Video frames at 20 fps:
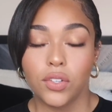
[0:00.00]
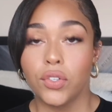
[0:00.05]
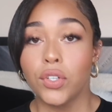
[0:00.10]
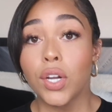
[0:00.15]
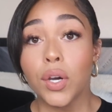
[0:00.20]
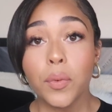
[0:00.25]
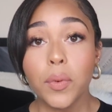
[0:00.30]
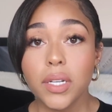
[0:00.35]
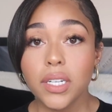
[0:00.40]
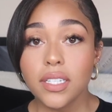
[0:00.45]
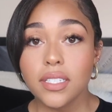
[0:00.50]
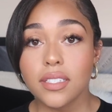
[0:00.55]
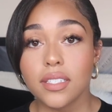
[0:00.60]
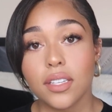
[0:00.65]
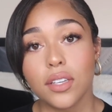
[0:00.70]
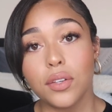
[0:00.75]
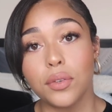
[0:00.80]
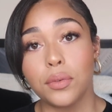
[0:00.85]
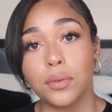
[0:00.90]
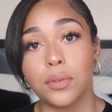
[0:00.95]
No one
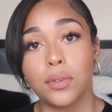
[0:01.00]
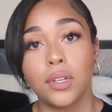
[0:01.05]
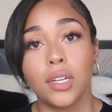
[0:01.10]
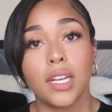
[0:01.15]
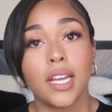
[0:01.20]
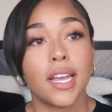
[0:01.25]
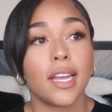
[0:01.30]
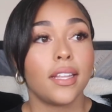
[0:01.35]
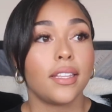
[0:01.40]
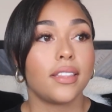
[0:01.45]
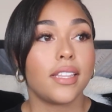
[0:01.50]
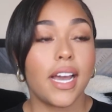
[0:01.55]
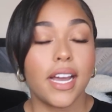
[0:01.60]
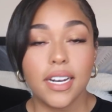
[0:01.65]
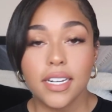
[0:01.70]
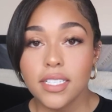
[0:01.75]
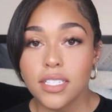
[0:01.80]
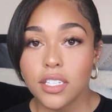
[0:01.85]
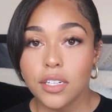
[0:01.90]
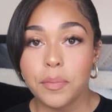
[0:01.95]
is you.
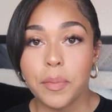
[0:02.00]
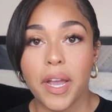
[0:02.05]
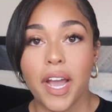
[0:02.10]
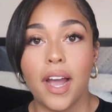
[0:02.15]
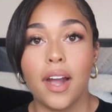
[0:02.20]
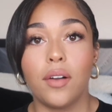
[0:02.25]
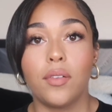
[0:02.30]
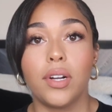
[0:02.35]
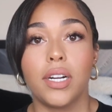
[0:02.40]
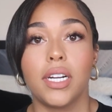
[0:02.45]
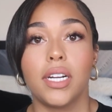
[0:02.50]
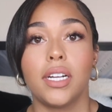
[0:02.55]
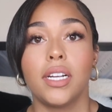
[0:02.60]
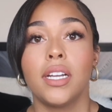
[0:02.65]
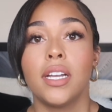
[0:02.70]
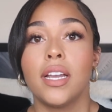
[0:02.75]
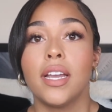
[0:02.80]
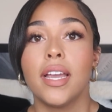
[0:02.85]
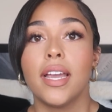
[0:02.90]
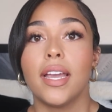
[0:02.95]
That is your
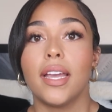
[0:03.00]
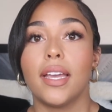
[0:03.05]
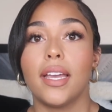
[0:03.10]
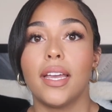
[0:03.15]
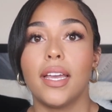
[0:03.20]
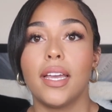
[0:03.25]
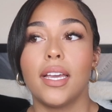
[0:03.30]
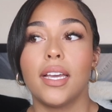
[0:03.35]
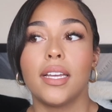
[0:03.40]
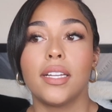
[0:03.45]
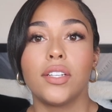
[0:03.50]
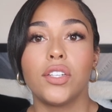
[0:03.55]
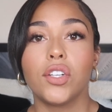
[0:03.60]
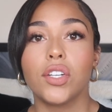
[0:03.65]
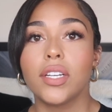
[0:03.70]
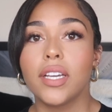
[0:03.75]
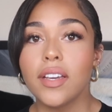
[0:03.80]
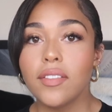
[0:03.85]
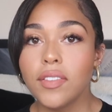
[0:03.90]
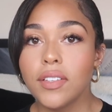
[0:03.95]
power, and
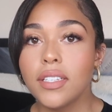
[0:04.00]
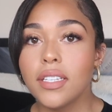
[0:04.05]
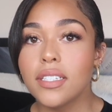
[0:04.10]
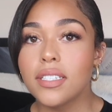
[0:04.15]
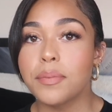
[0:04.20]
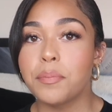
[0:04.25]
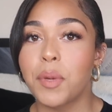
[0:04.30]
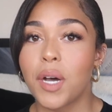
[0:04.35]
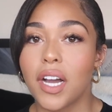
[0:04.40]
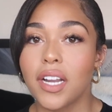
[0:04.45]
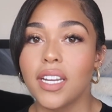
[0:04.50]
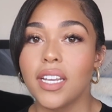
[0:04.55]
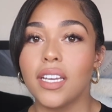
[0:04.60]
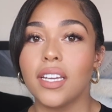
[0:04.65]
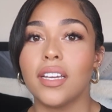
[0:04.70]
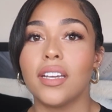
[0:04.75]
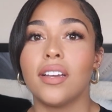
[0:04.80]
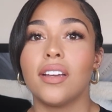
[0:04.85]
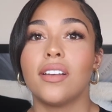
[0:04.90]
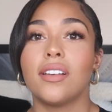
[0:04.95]
you're given this
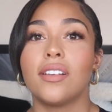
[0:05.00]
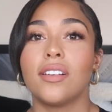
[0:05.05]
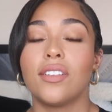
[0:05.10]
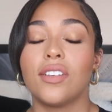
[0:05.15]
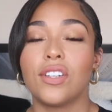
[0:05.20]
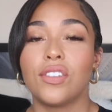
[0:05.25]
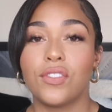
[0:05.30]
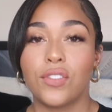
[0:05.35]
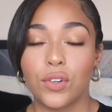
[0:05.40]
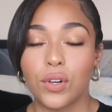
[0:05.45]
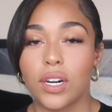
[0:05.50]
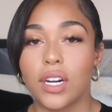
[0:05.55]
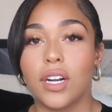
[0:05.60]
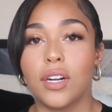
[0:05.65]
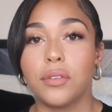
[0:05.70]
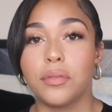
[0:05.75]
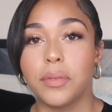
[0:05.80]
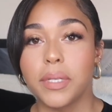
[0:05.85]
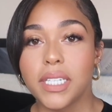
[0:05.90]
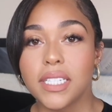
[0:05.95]
body for
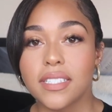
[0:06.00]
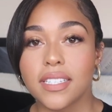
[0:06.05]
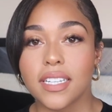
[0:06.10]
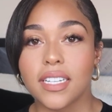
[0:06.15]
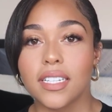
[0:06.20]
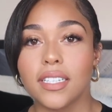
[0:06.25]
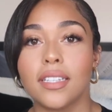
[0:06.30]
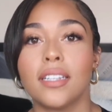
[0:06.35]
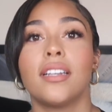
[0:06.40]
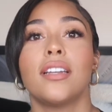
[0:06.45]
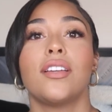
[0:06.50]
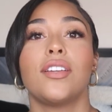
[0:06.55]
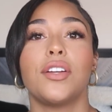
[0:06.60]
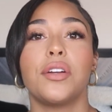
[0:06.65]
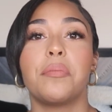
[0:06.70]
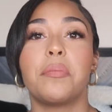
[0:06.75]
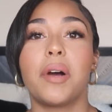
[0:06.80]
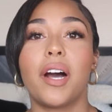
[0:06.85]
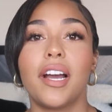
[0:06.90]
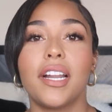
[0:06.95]
a reason.
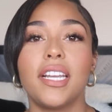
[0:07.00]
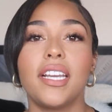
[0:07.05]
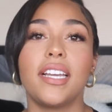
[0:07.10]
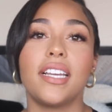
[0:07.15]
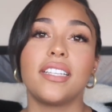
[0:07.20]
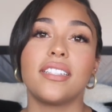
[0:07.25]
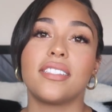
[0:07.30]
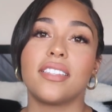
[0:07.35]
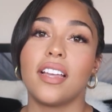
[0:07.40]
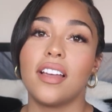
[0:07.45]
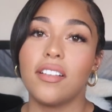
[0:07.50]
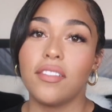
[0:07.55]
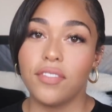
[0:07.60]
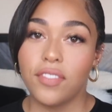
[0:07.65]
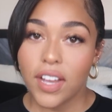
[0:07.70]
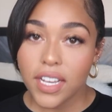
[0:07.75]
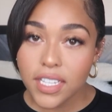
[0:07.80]
Your body is a